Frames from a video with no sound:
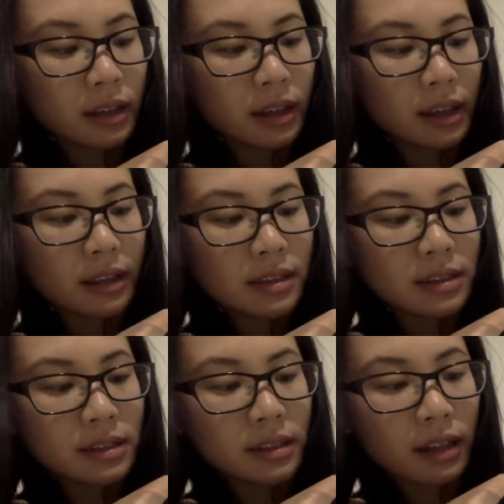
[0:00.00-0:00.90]

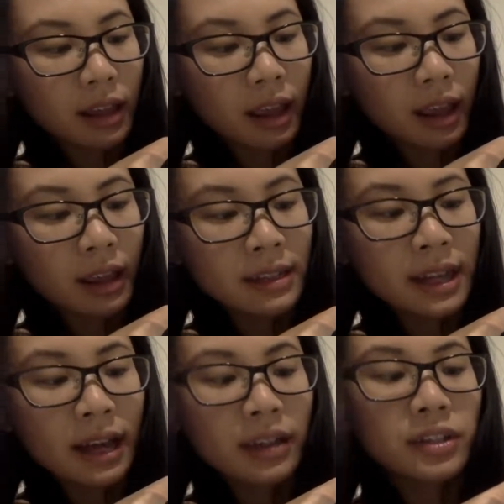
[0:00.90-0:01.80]

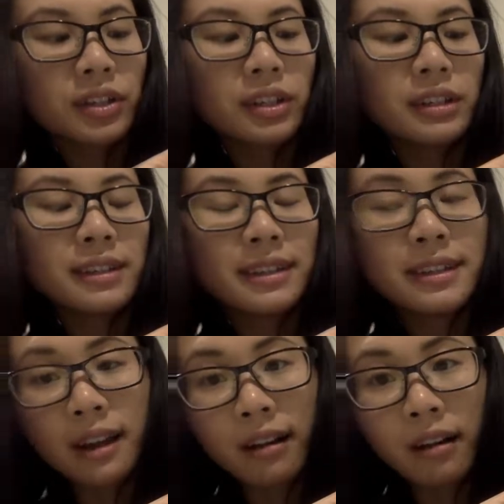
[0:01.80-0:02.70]

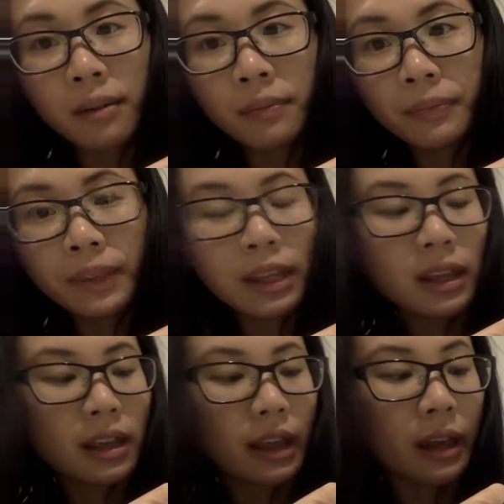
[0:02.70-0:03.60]
kidsa-z.com,
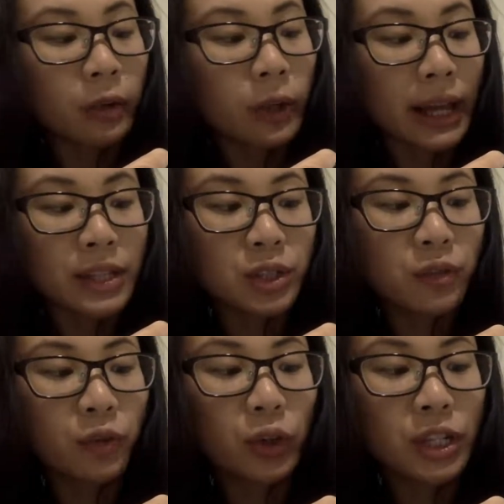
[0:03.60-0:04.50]
it will ask you
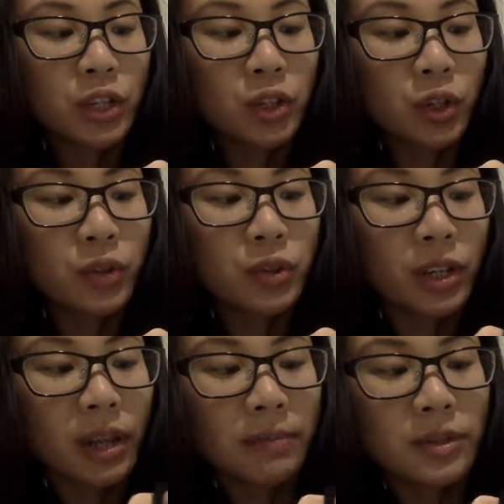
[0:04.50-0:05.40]
for your teacher
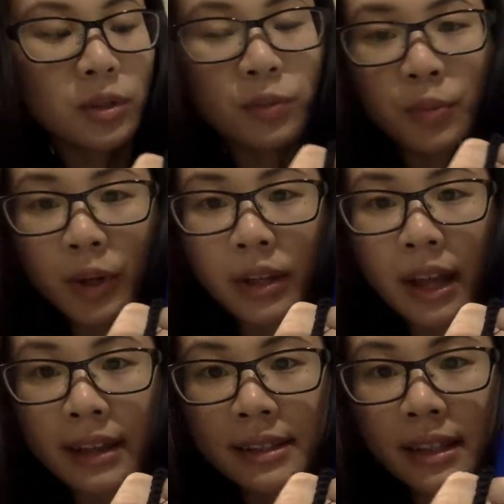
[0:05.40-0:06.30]
username, so put in
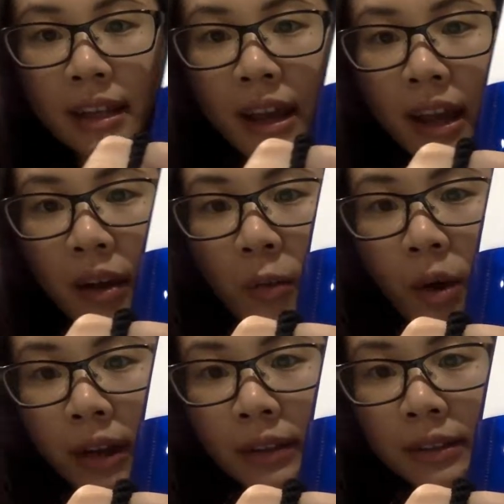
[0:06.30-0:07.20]

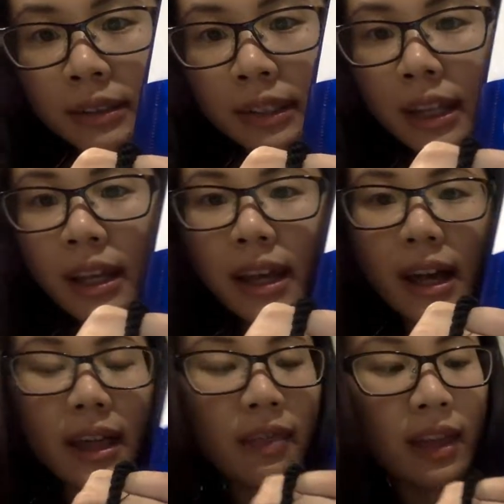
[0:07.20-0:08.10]
sliang1.
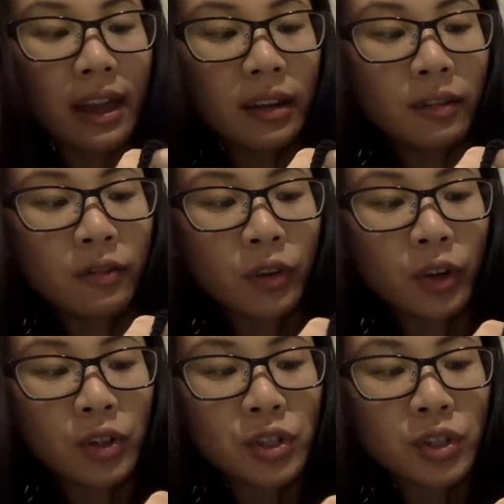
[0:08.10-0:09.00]
And then for
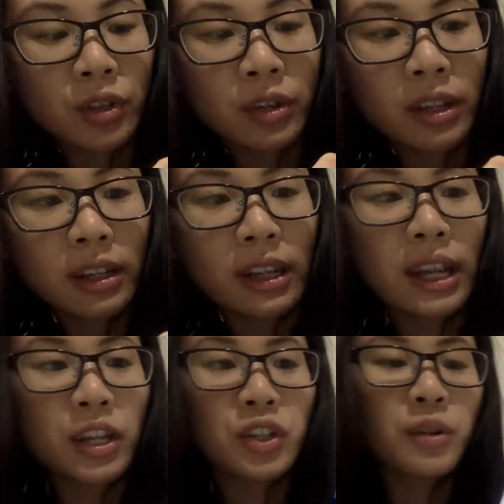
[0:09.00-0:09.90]
your student,
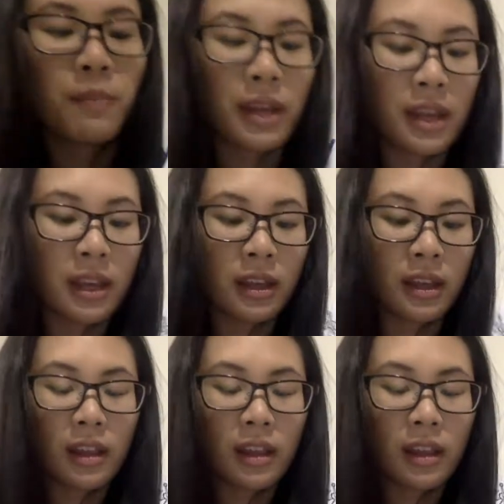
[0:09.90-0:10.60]
it should be